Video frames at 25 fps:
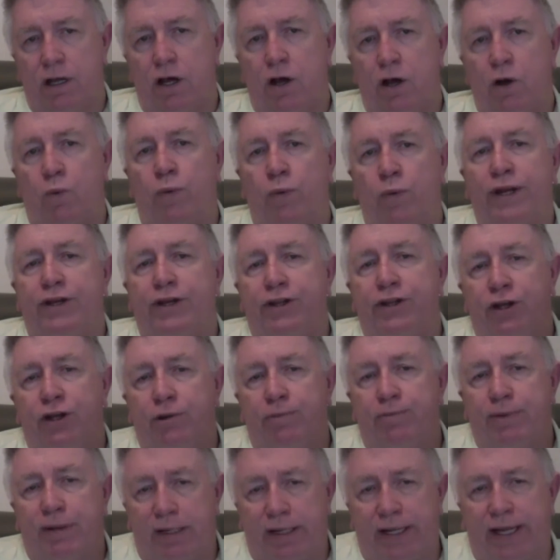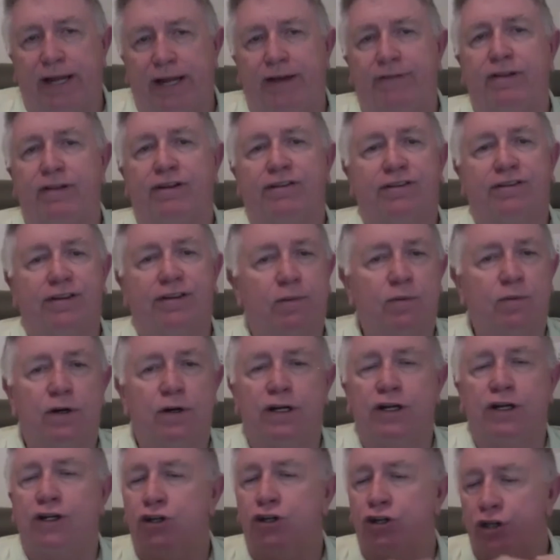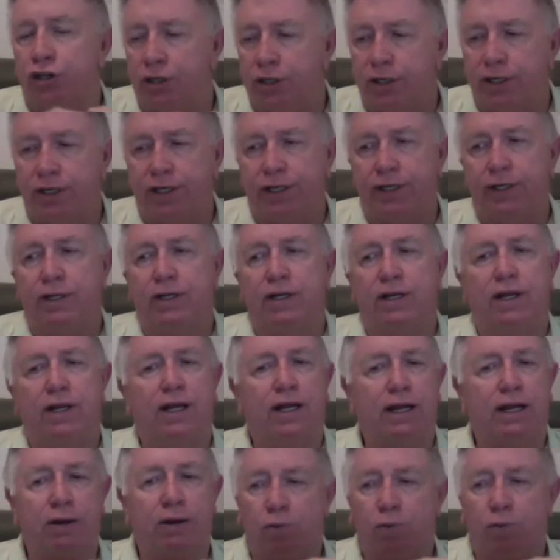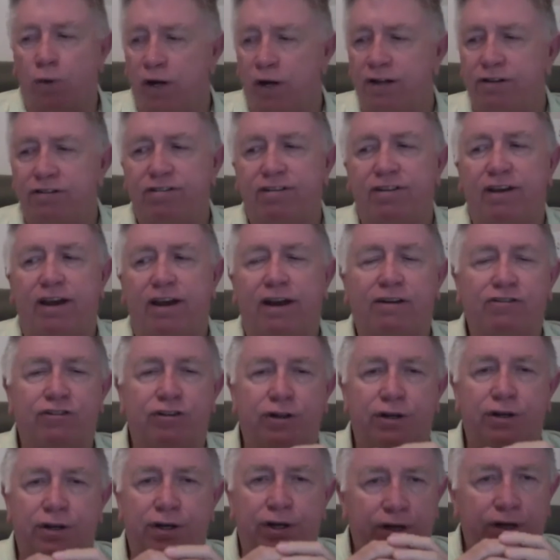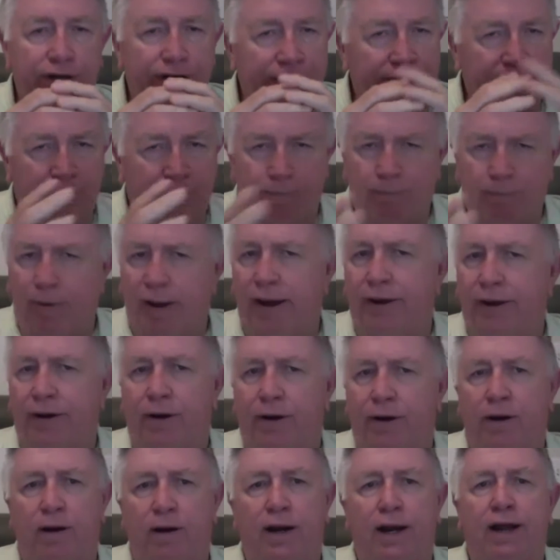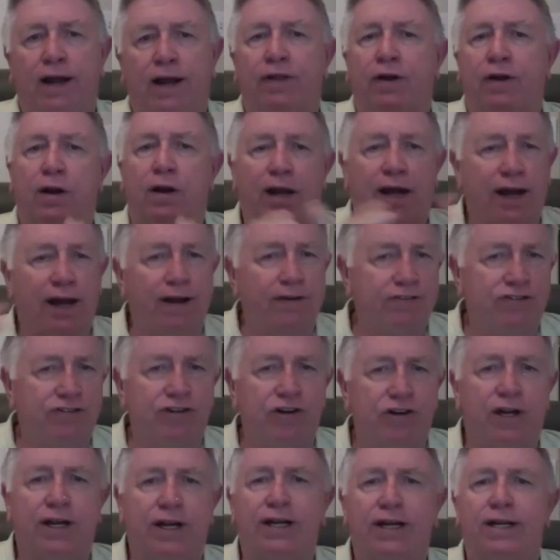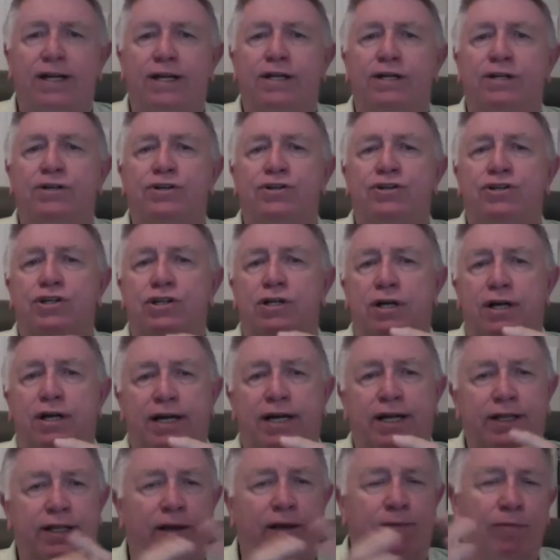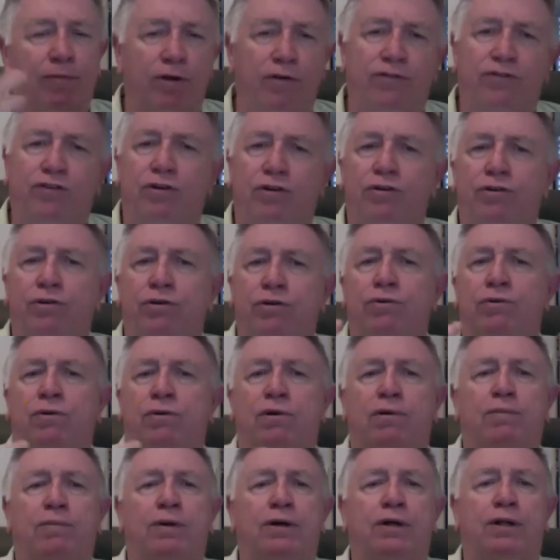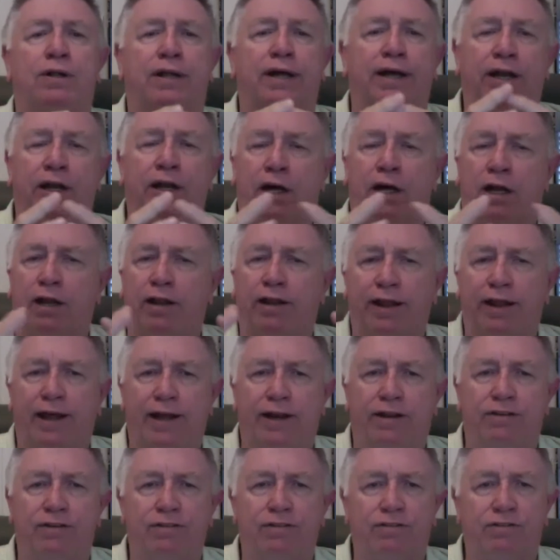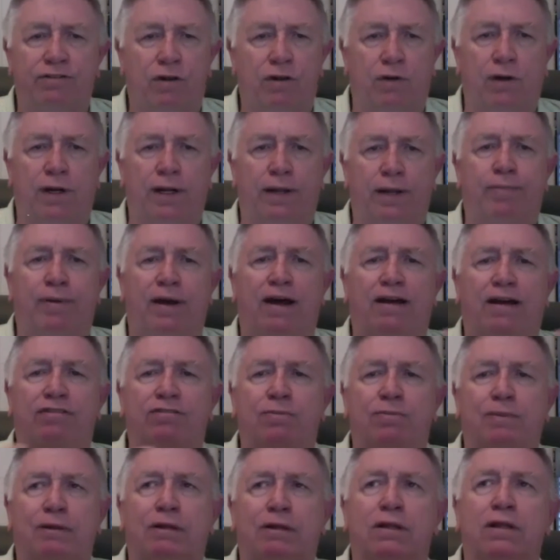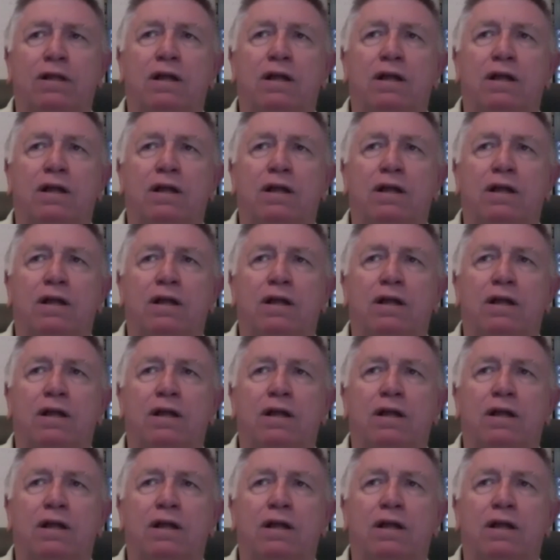We do believe that someone could, in one session, get better and their life change and they move to a new normal, and all of that is totally possible.